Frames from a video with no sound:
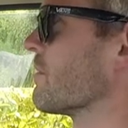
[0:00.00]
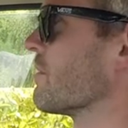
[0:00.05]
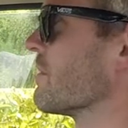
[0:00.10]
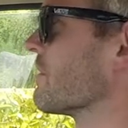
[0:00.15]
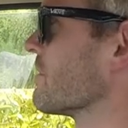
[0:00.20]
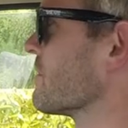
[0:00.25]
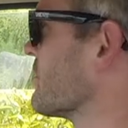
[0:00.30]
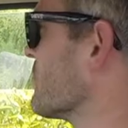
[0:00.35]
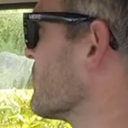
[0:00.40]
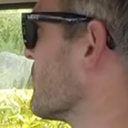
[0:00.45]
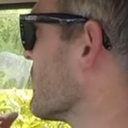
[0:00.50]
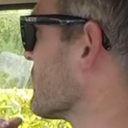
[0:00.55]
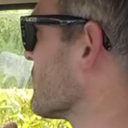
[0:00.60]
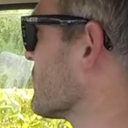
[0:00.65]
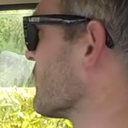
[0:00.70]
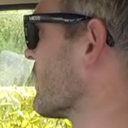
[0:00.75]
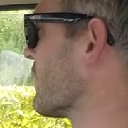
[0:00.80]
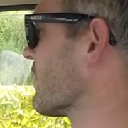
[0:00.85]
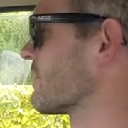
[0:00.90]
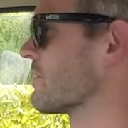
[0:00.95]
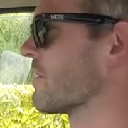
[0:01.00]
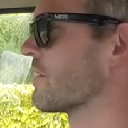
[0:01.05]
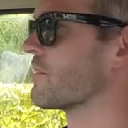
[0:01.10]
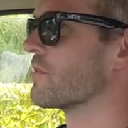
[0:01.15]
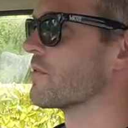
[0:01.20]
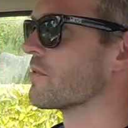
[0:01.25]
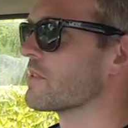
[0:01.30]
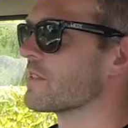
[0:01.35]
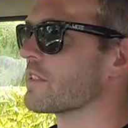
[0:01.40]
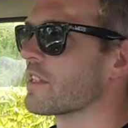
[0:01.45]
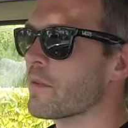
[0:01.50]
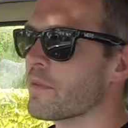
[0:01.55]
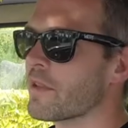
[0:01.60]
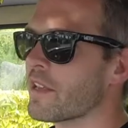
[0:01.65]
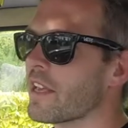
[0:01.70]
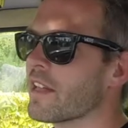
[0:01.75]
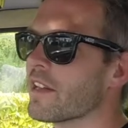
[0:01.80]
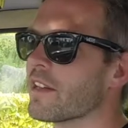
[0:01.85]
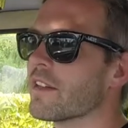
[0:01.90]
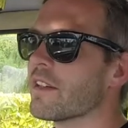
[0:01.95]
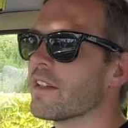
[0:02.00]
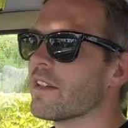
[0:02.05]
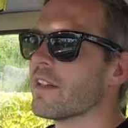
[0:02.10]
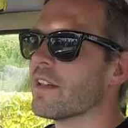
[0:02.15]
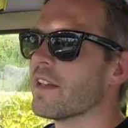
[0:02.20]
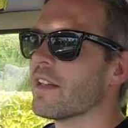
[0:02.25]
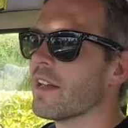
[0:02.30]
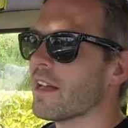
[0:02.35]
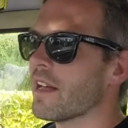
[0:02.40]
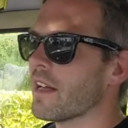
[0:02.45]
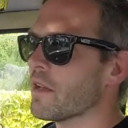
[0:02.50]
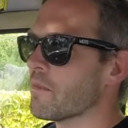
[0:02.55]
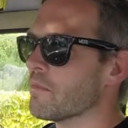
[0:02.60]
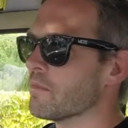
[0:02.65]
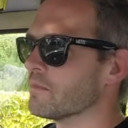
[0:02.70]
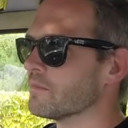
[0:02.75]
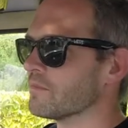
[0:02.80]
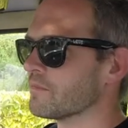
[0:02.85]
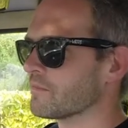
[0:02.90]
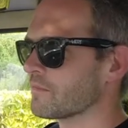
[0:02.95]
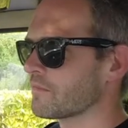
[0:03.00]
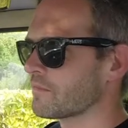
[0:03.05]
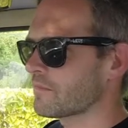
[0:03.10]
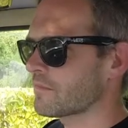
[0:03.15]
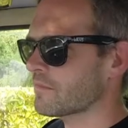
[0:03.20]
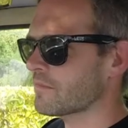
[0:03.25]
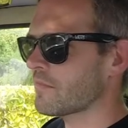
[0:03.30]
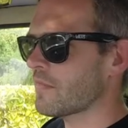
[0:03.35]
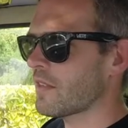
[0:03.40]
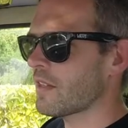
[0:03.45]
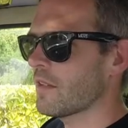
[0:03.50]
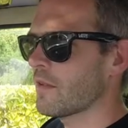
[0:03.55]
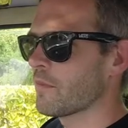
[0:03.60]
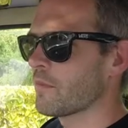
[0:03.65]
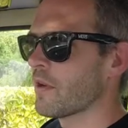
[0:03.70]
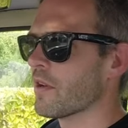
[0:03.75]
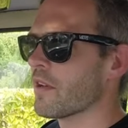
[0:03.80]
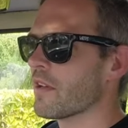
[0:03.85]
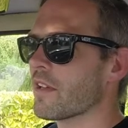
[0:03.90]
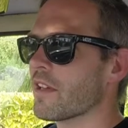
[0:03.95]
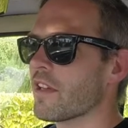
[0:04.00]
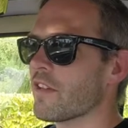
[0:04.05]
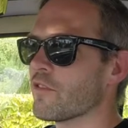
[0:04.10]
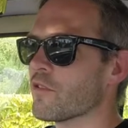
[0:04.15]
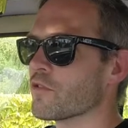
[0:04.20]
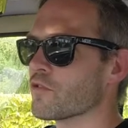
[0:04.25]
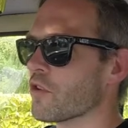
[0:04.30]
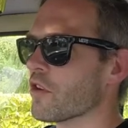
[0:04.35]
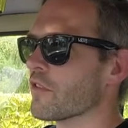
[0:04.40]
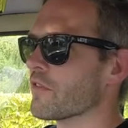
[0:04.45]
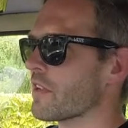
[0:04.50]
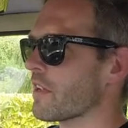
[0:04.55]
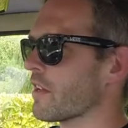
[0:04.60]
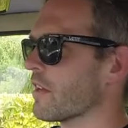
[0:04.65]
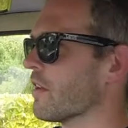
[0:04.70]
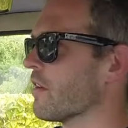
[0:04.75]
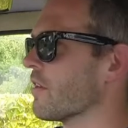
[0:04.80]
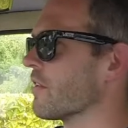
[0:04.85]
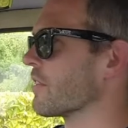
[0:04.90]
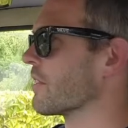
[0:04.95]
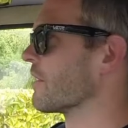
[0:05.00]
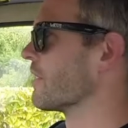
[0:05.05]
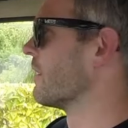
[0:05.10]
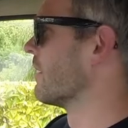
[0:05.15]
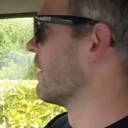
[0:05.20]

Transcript: want too much of outside noise coming in. Um, but if you're driving along,